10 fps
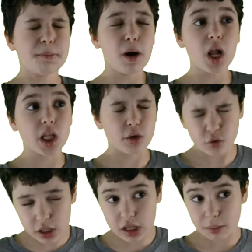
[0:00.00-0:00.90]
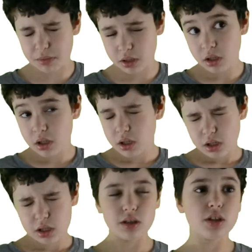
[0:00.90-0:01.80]
a polygram.
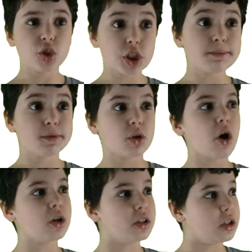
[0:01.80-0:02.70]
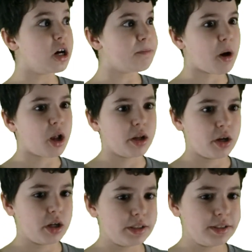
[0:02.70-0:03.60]
And these shapes are called
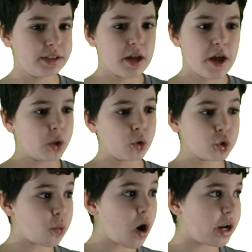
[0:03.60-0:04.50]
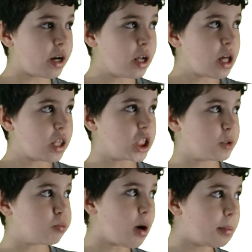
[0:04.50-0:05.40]
non-polygons. And there's one that
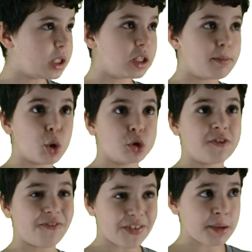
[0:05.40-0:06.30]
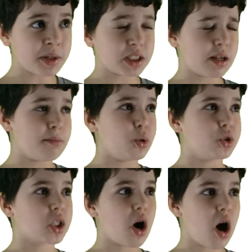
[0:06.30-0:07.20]
is probably the most famous and
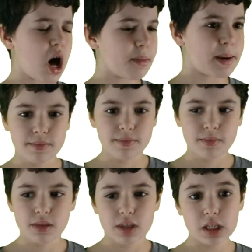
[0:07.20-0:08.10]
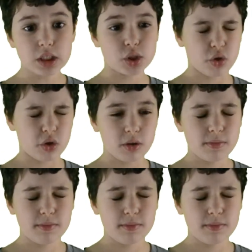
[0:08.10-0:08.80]
most common, a circle.